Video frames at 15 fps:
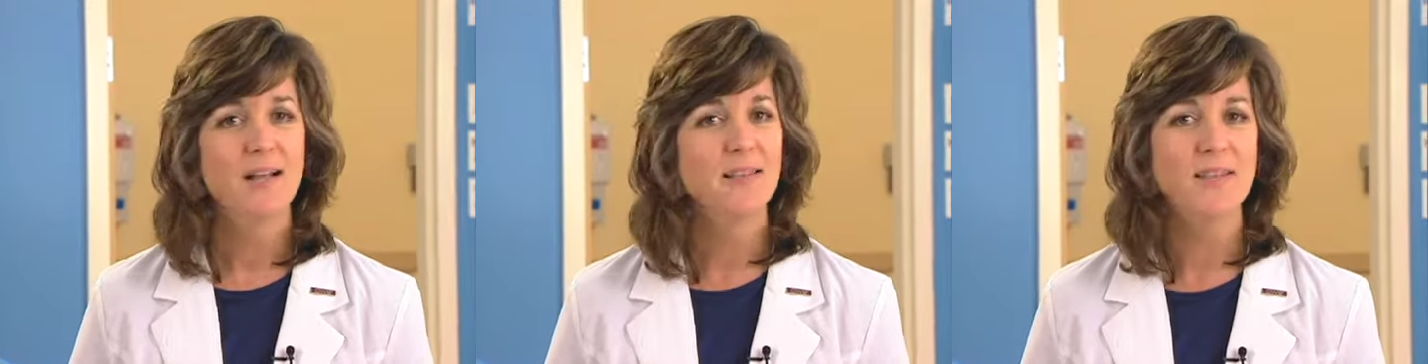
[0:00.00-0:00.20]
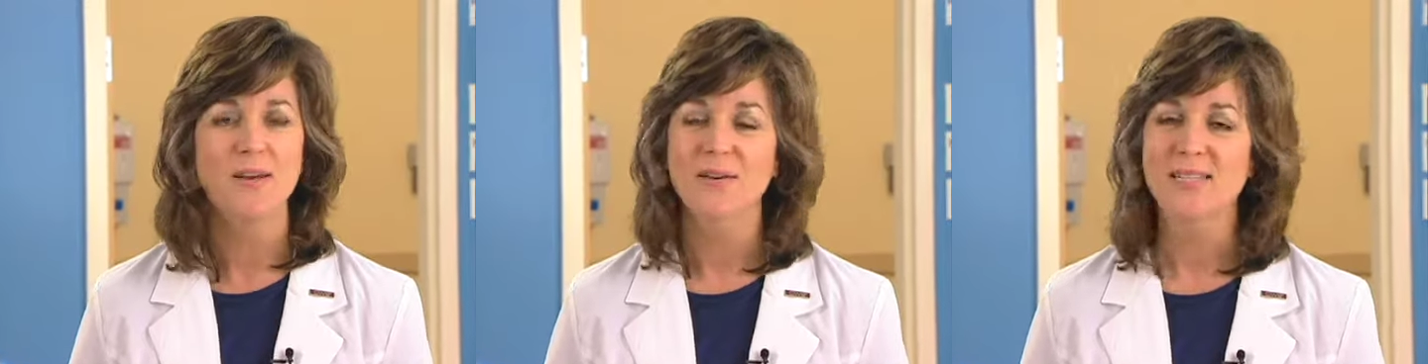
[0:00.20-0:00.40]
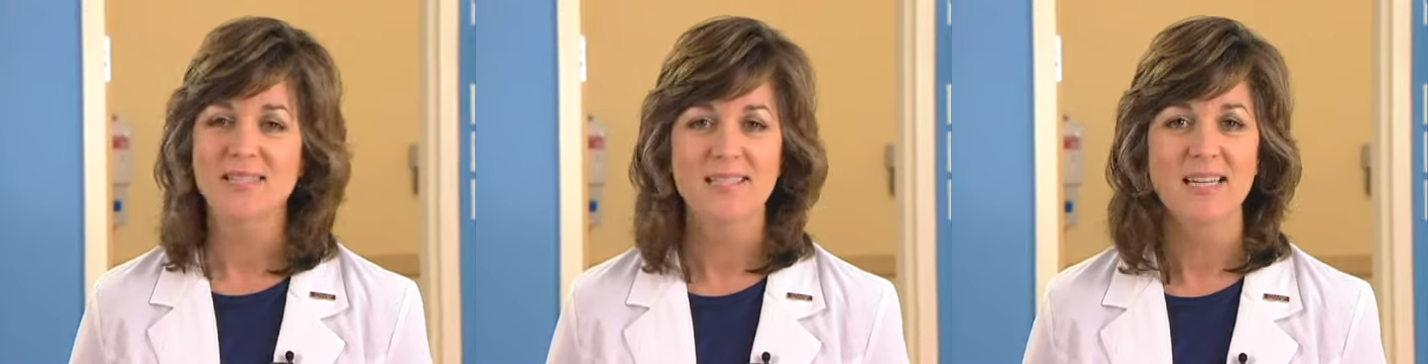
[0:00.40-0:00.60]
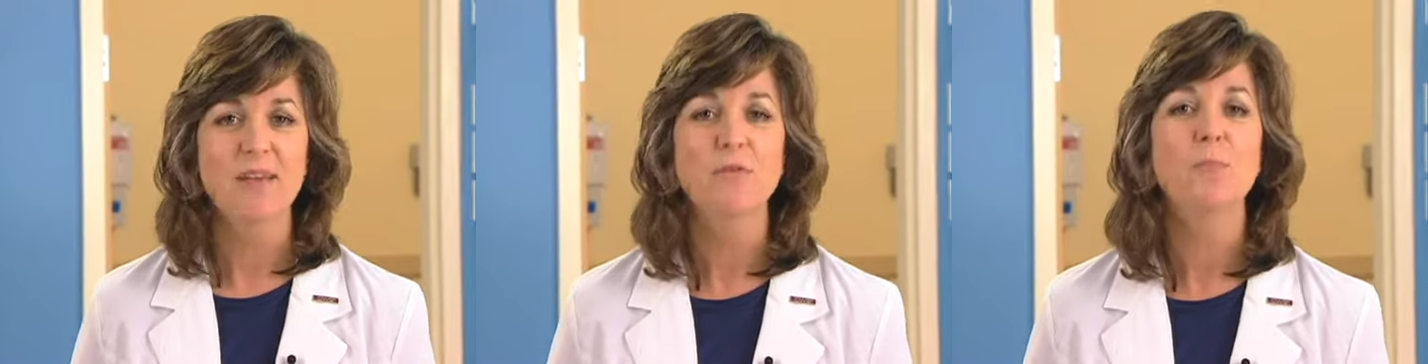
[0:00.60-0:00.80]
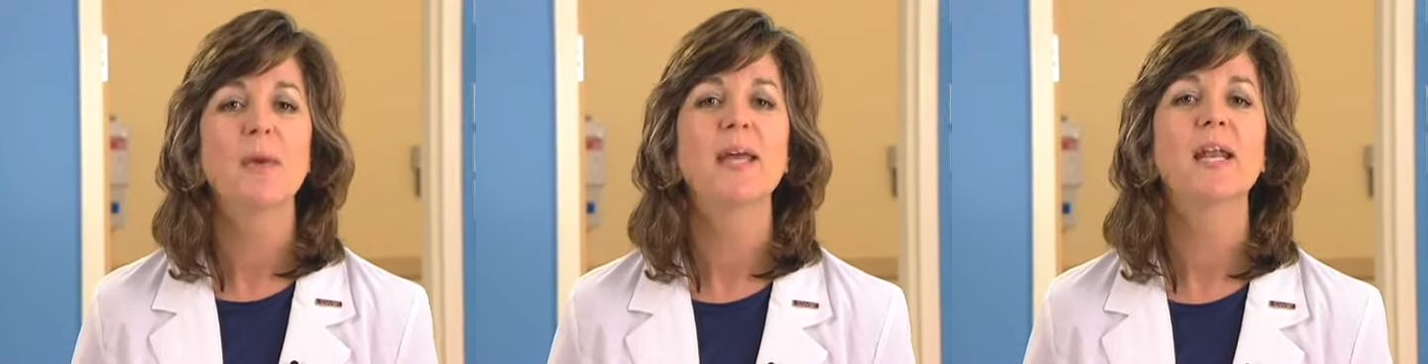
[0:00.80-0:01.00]
there has
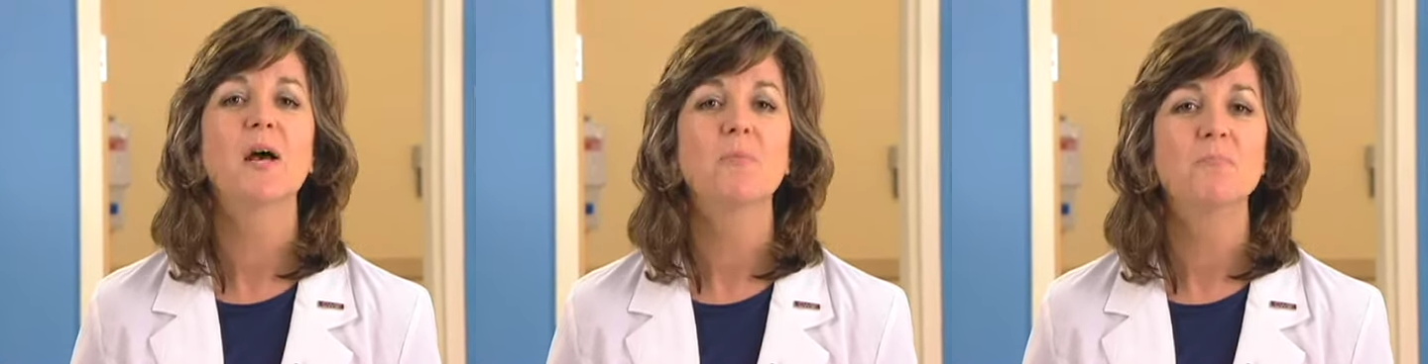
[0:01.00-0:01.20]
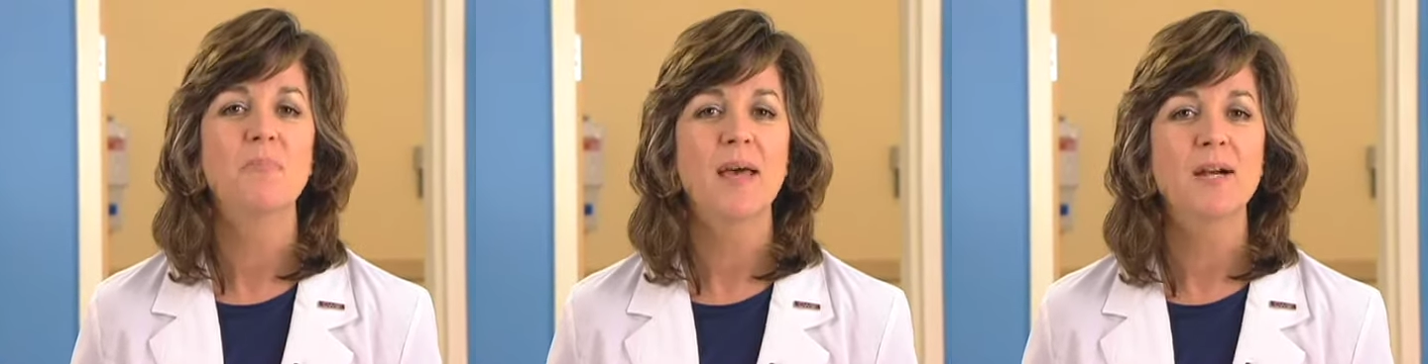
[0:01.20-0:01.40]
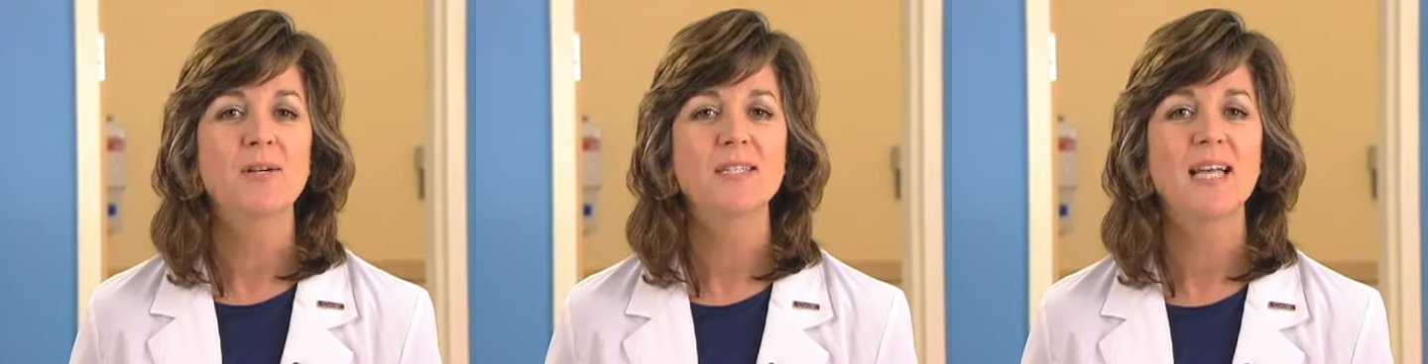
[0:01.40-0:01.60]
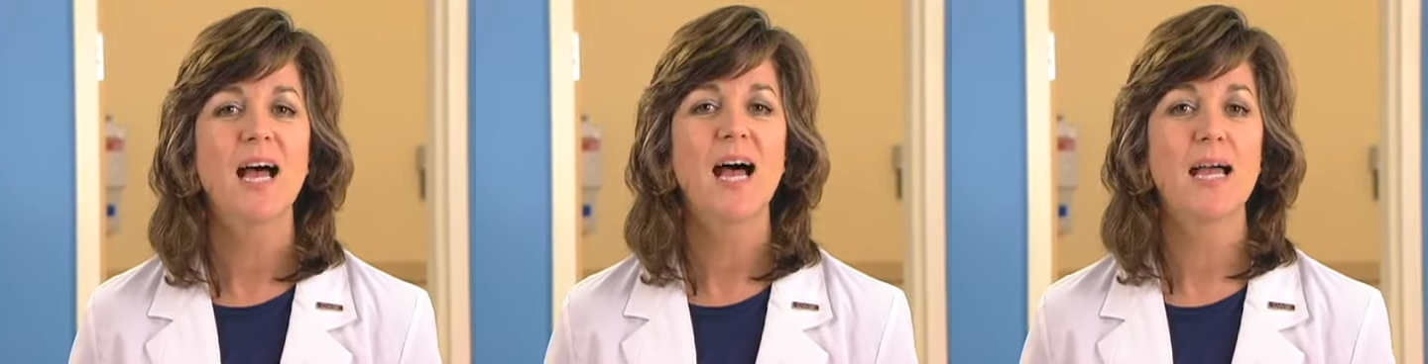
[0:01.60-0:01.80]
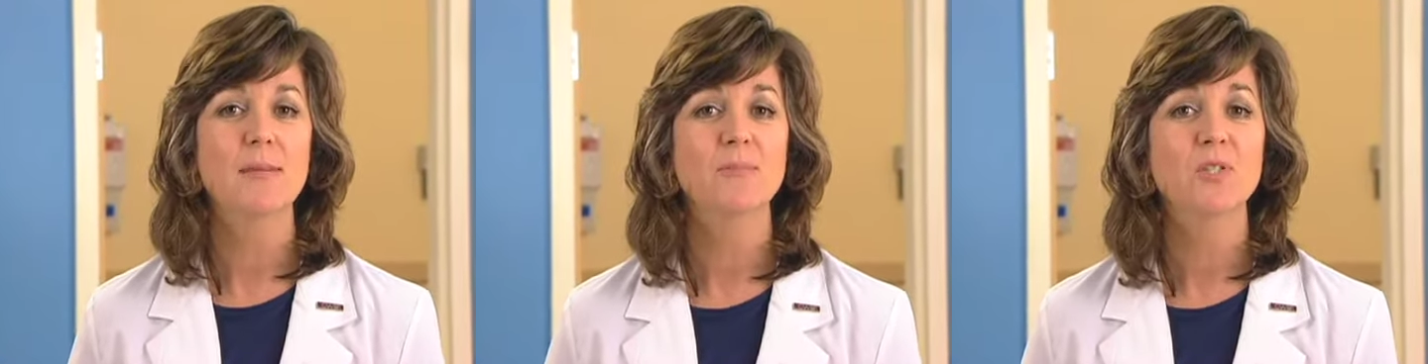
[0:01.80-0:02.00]
never been a better
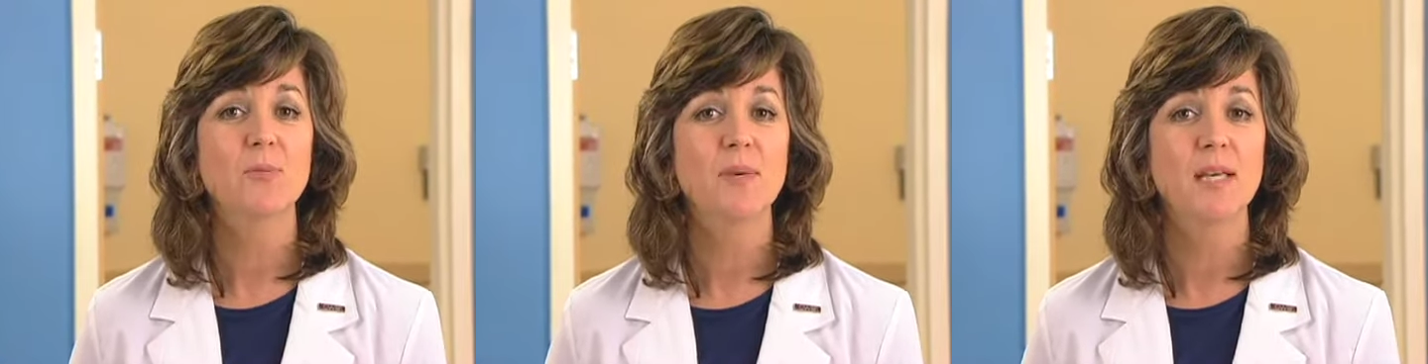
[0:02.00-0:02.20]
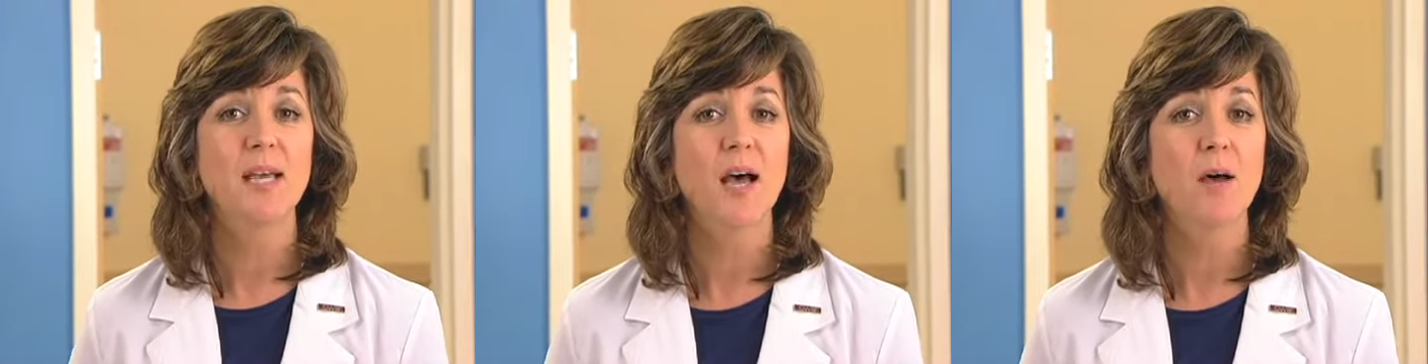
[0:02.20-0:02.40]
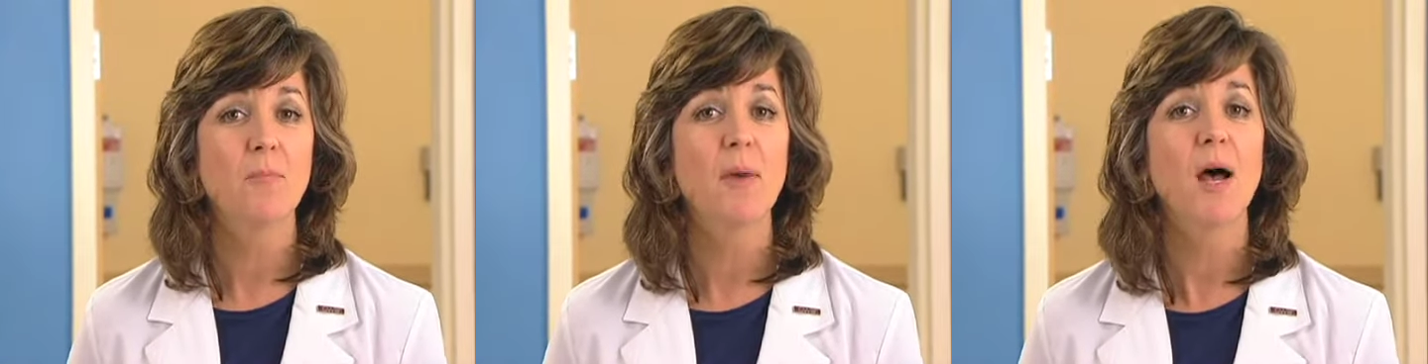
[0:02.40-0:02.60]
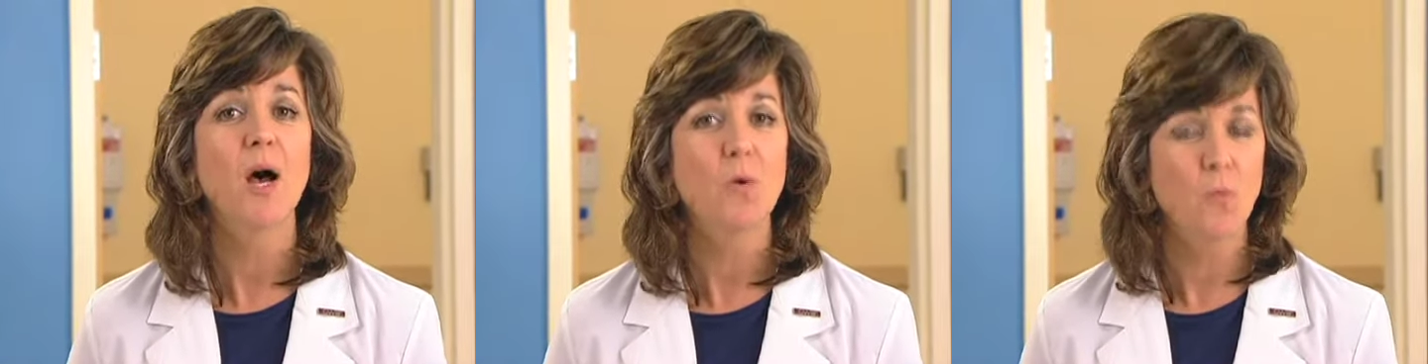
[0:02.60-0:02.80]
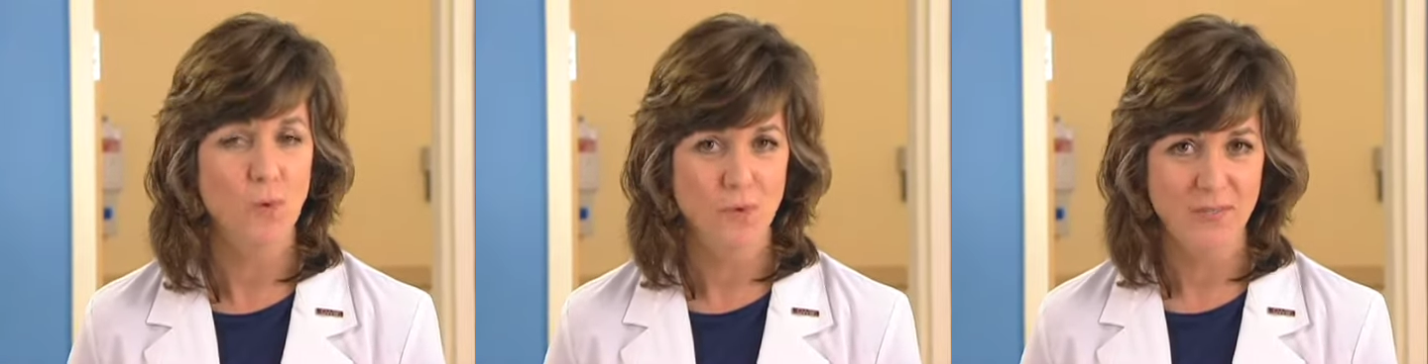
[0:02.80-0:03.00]
time to become
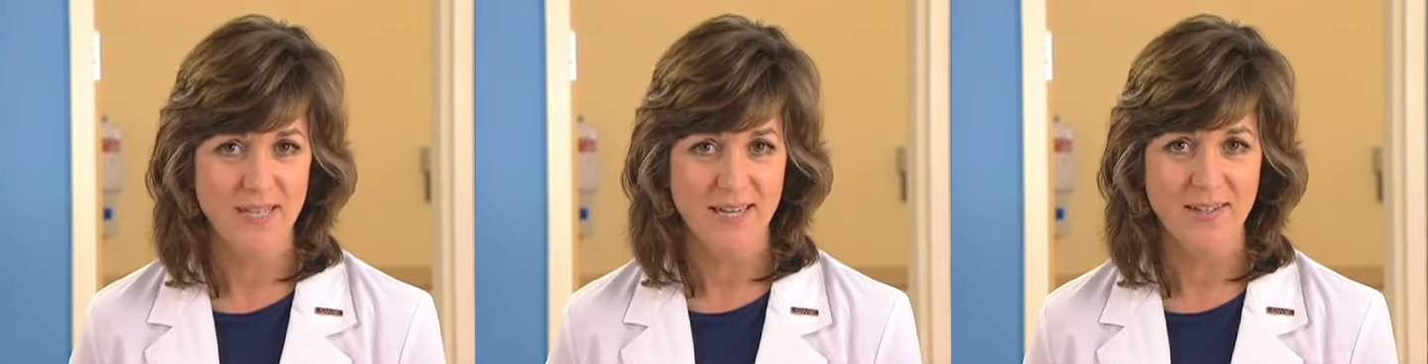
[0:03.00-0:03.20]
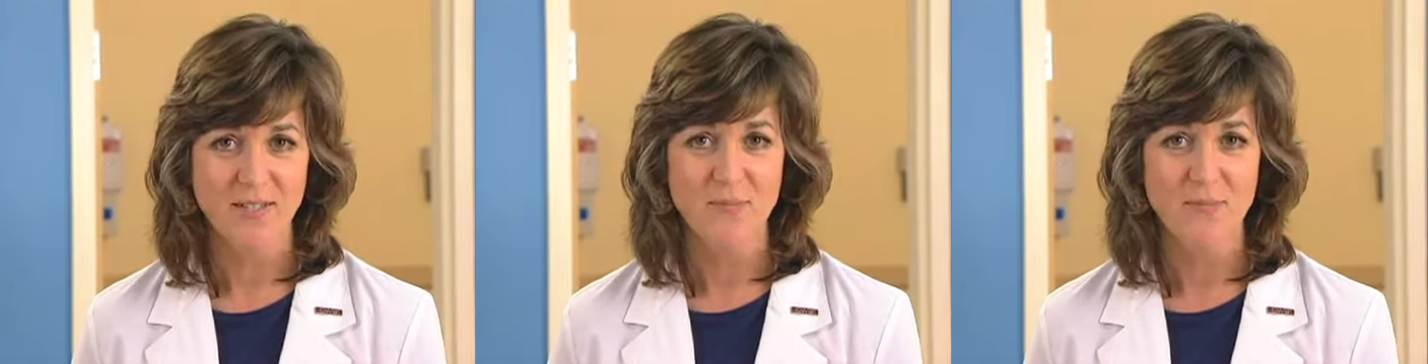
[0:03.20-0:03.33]
a wound care